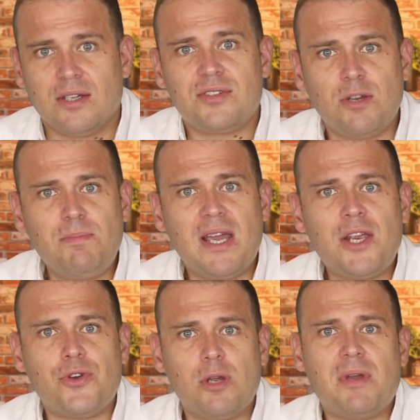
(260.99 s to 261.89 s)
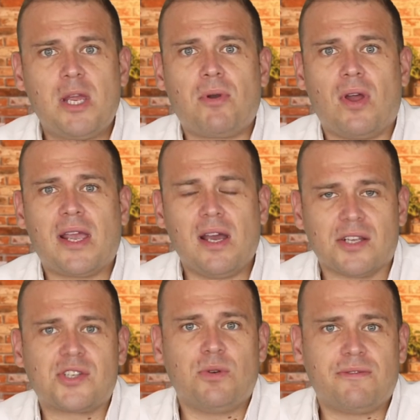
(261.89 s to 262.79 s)
don't be angry at people like
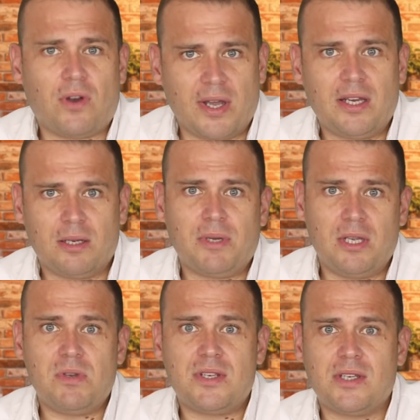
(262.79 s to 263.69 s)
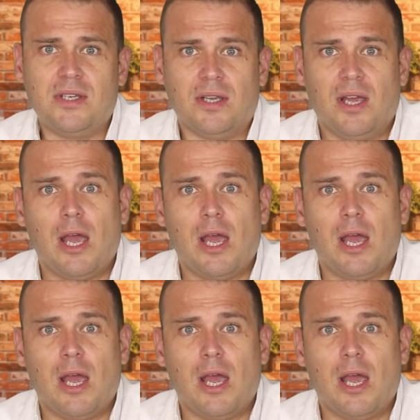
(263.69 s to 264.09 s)
us who are fighting the BBC.